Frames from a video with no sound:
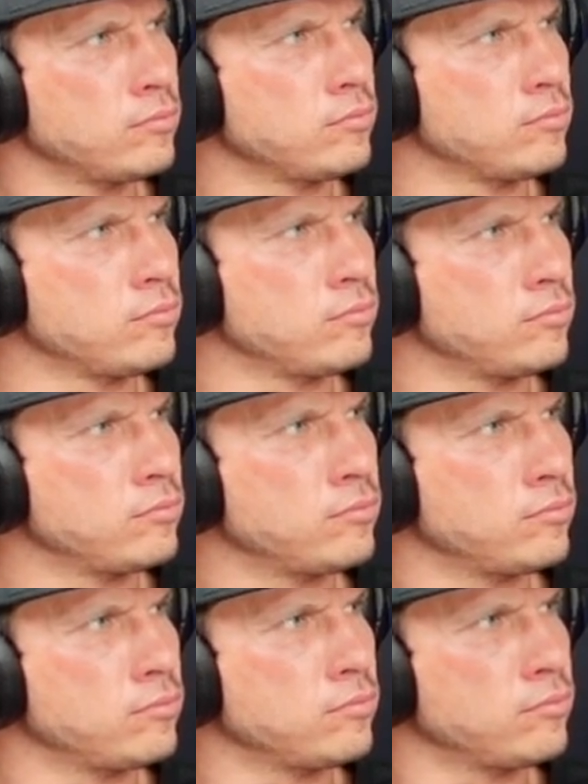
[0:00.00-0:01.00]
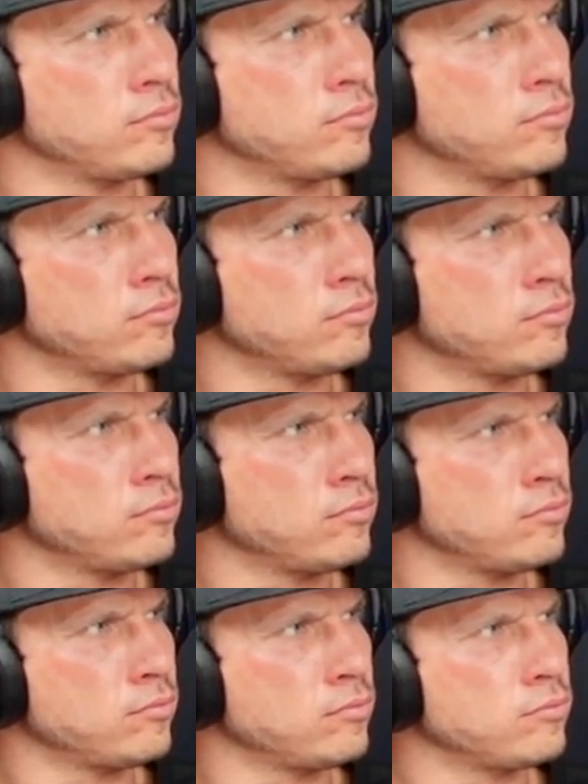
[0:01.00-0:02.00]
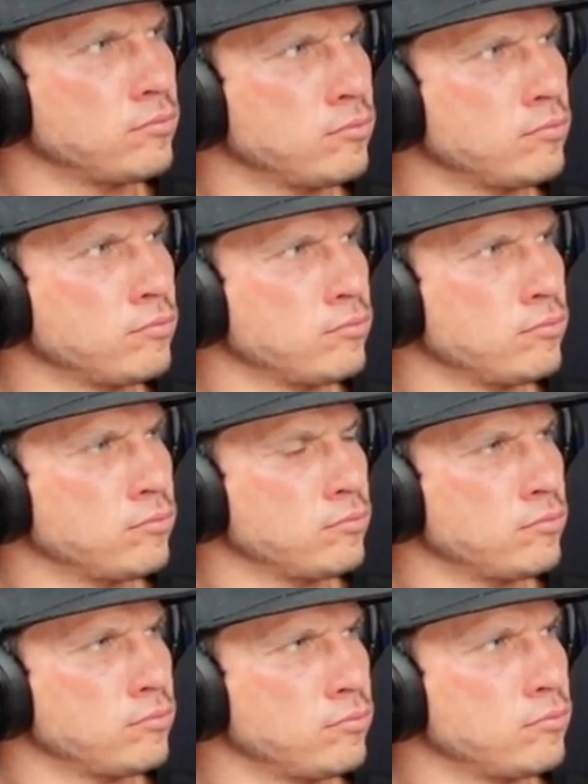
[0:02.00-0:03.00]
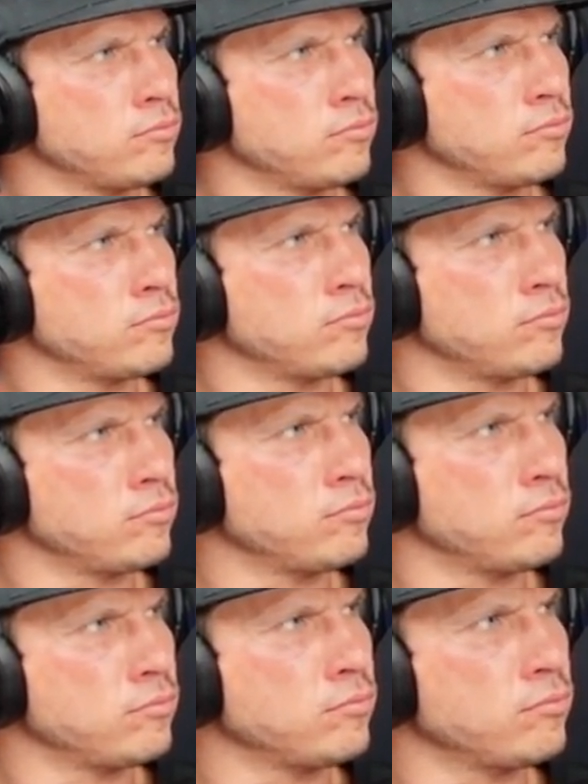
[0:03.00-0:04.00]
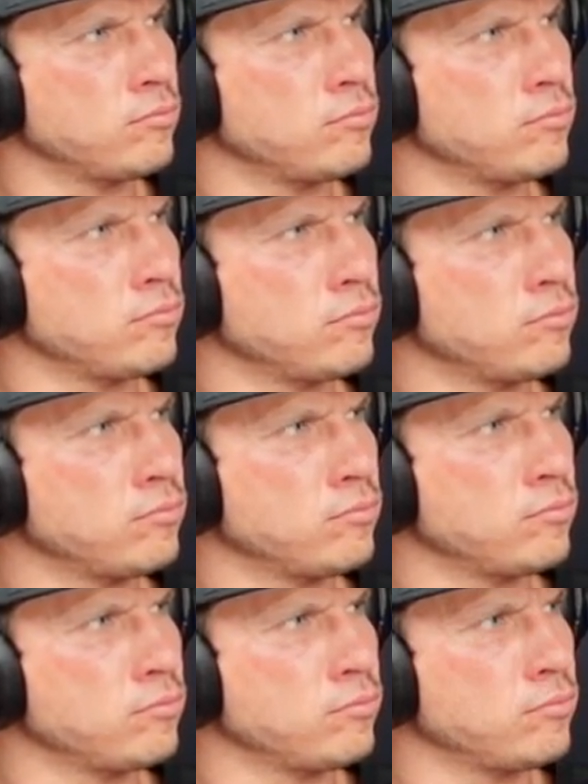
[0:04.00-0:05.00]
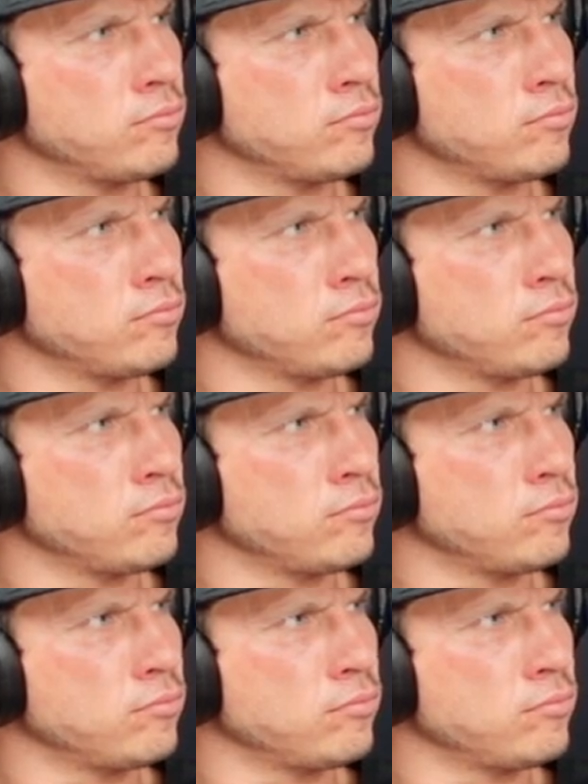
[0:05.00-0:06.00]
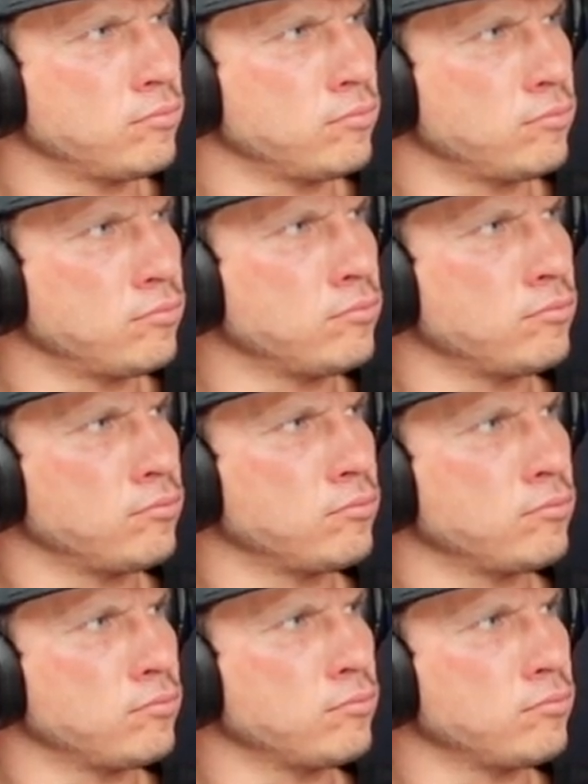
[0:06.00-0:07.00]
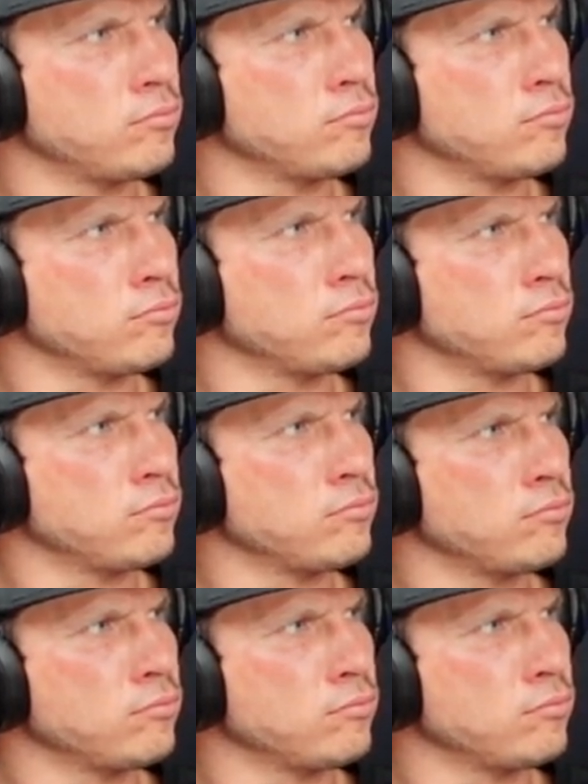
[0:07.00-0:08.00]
(silent)